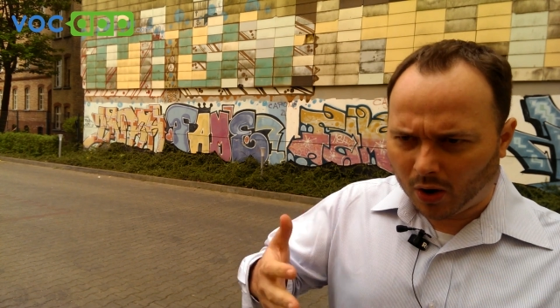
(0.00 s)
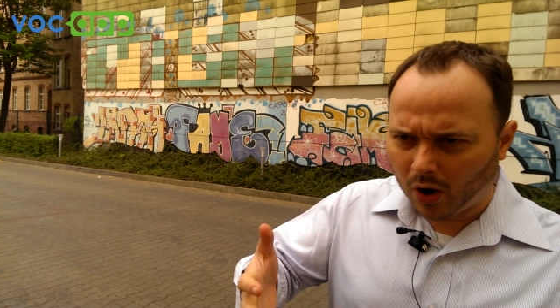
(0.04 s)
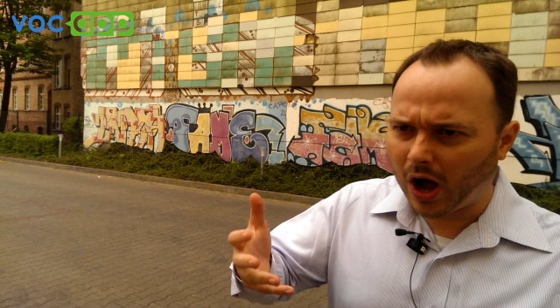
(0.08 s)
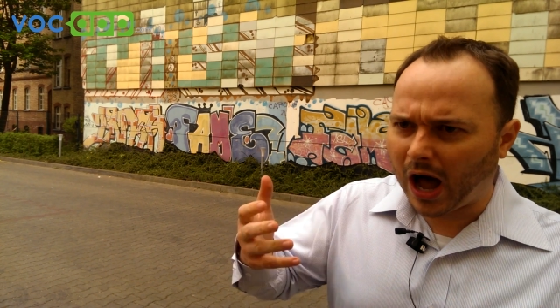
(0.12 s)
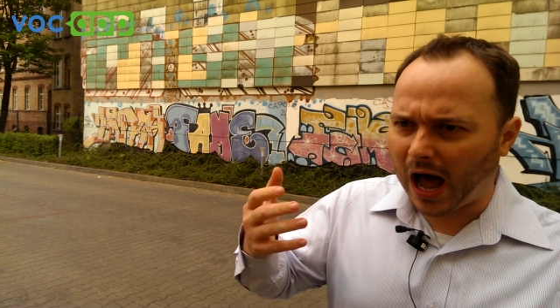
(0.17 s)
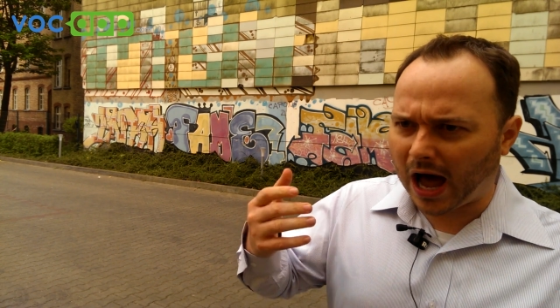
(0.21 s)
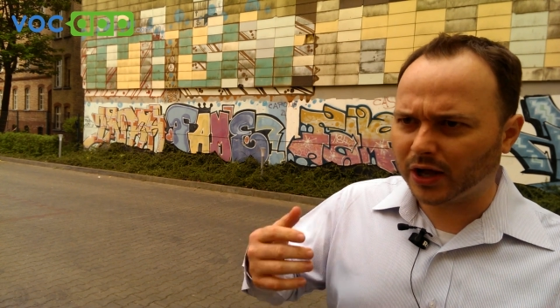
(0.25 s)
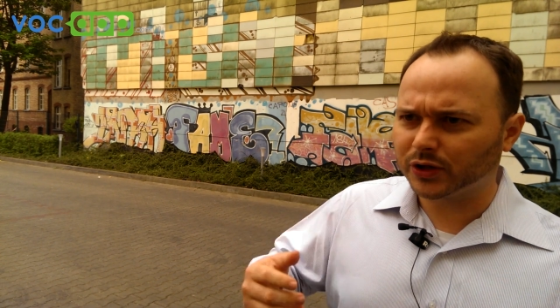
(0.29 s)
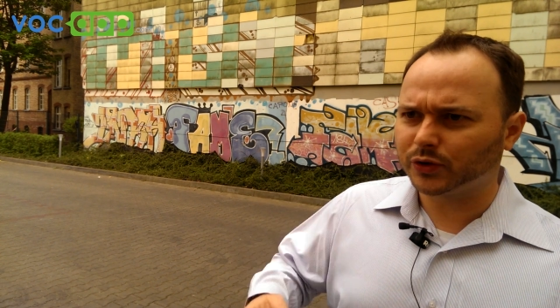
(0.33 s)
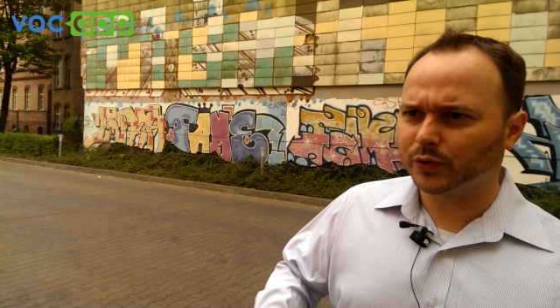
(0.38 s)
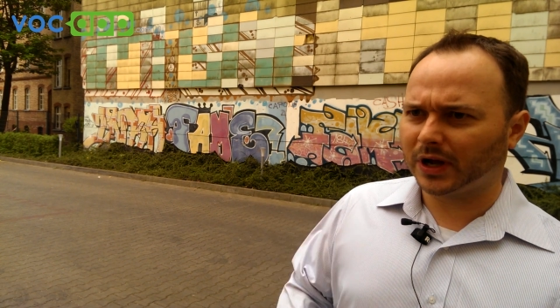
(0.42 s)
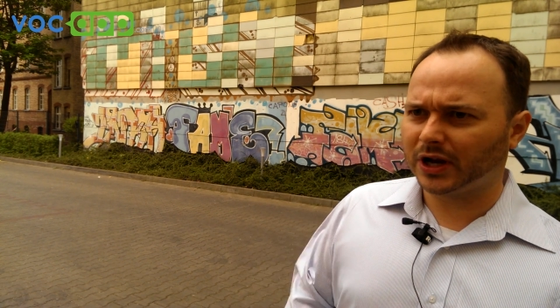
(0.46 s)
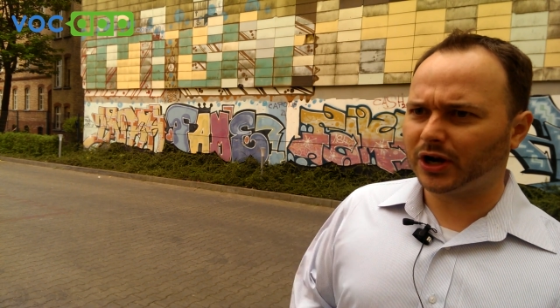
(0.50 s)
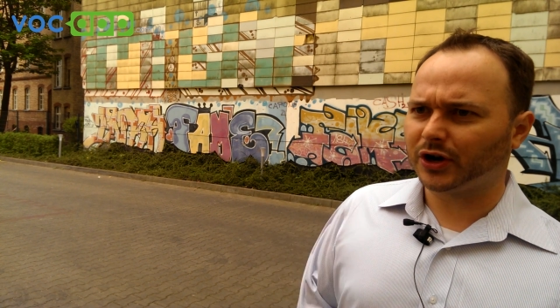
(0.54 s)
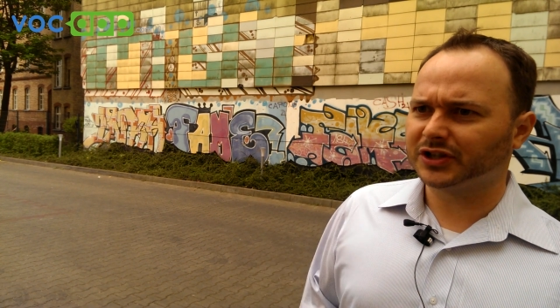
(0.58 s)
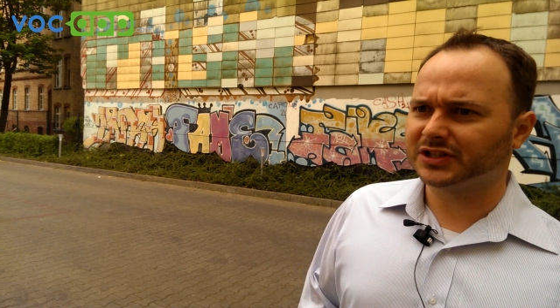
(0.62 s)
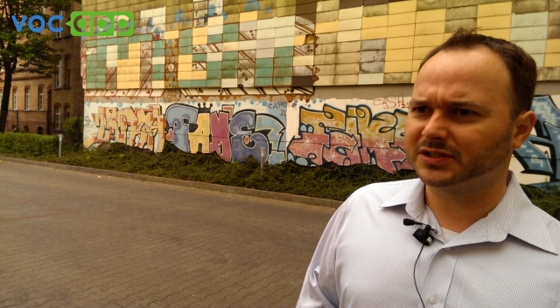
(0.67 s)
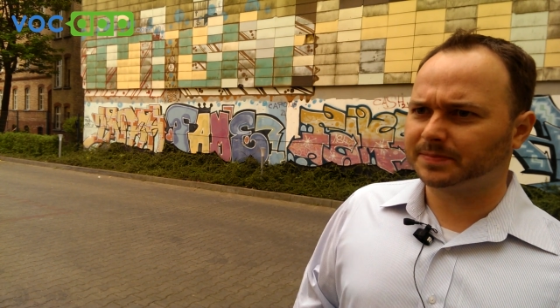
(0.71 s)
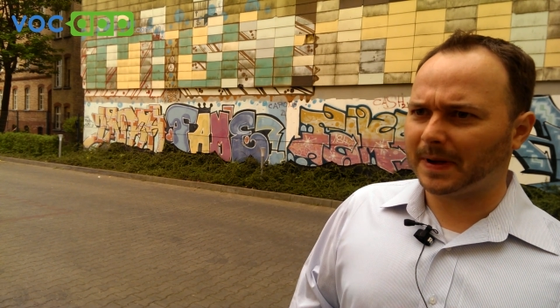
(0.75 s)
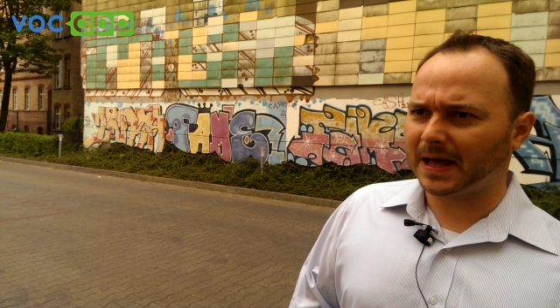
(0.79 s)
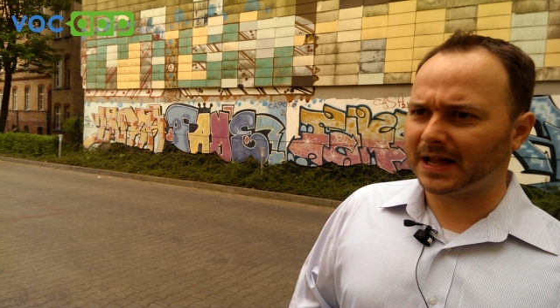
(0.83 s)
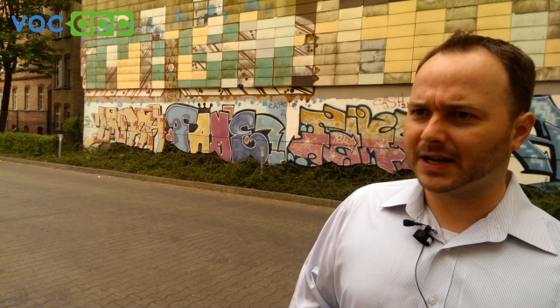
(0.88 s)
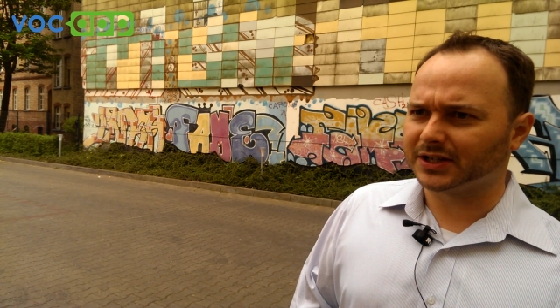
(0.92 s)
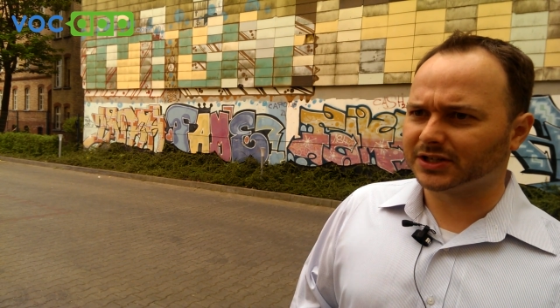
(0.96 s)
how do I learn
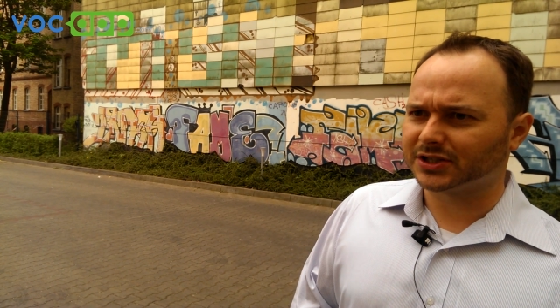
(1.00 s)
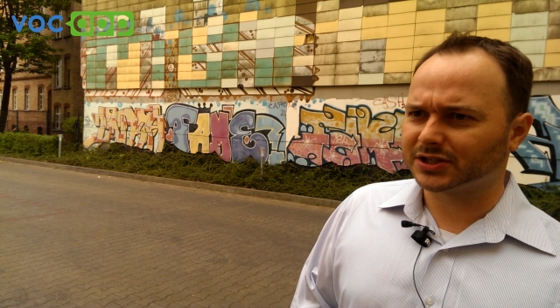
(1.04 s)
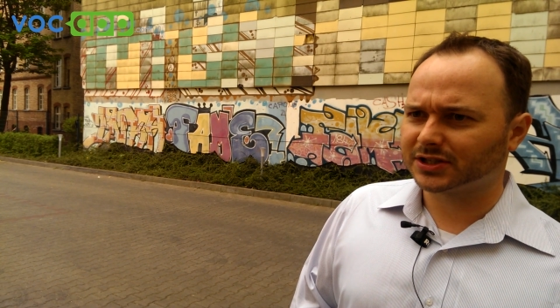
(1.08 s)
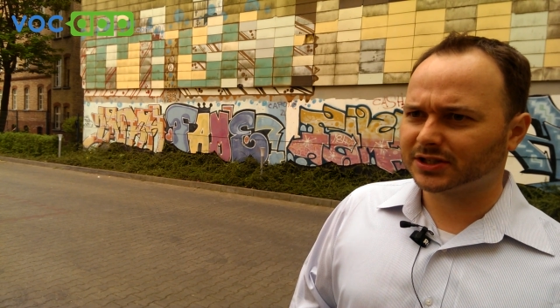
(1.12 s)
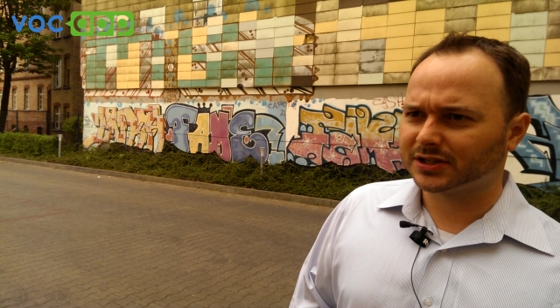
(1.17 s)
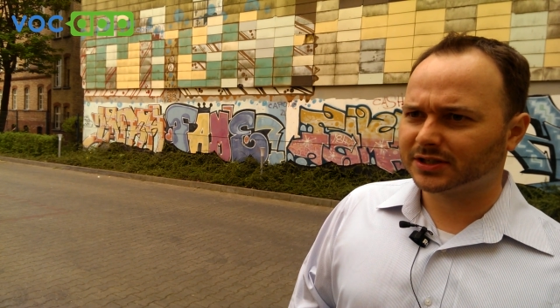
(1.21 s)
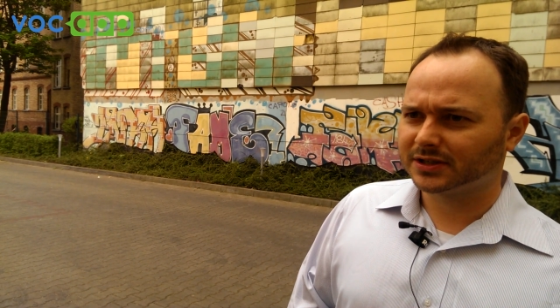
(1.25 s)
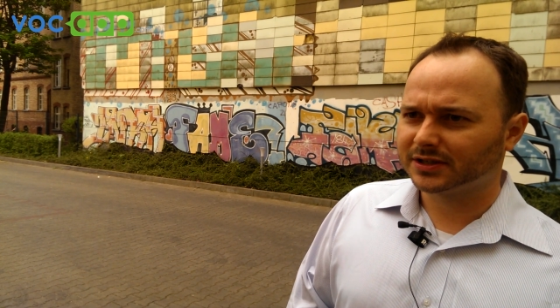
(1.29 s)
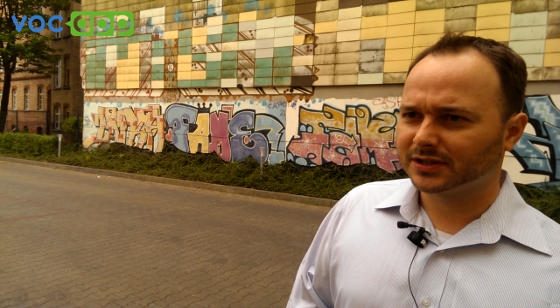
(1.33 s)
Spanish?